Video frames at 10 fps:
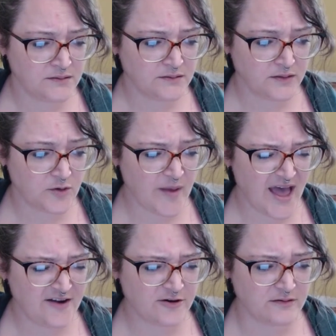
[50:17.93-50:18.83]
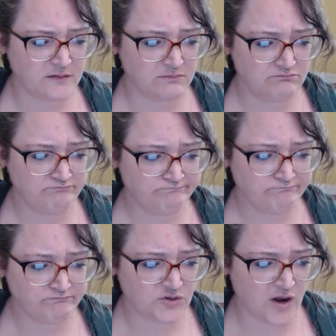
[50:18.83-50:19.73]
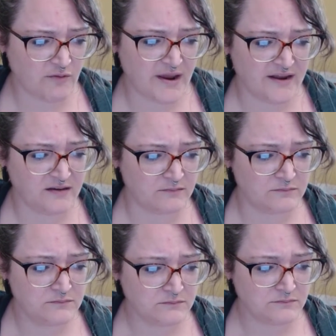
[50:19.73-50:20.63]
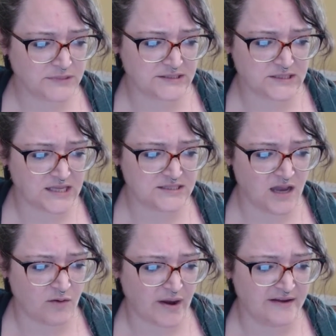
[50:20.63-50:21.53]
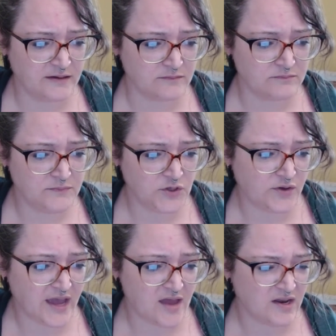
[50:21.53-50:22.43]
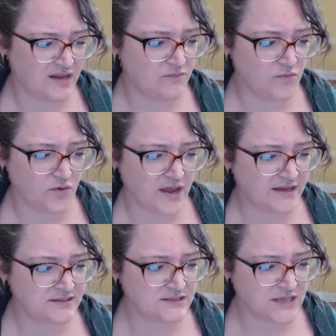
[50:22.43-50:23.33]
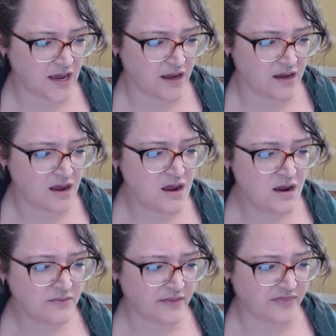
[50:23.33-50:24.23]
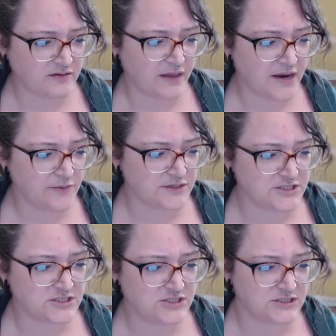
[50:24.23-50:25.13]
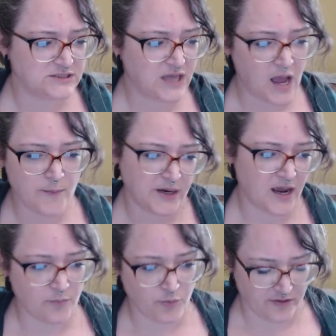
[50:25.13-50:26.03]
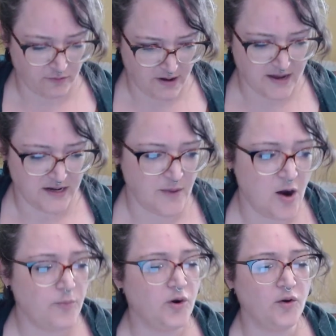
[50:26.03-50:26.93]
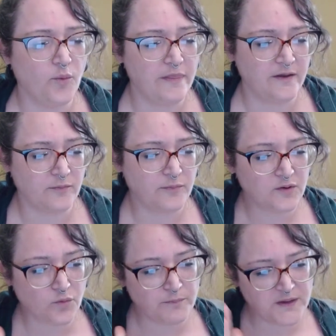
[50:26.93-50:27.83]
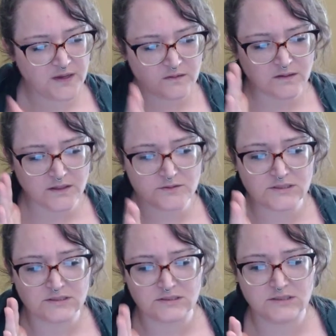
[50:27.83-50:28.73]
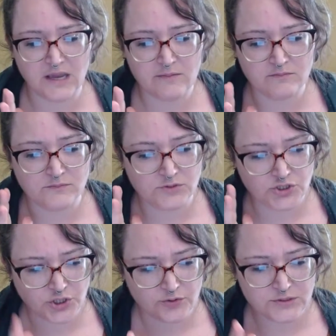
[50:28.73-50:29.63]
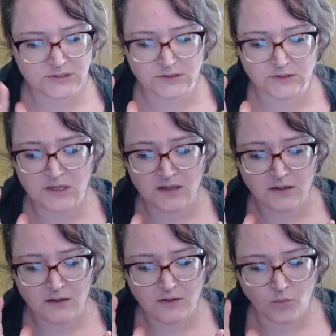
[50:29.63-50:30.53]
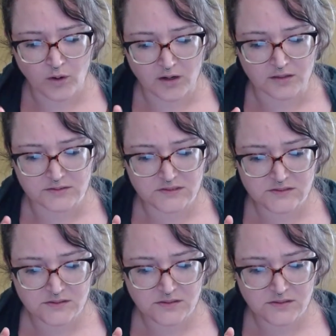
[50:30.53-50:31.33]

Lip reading: they're patterned. They're not random, because that's not random. You can't say that their language is just coming up with a random output when they're repeatedly using the same chosen words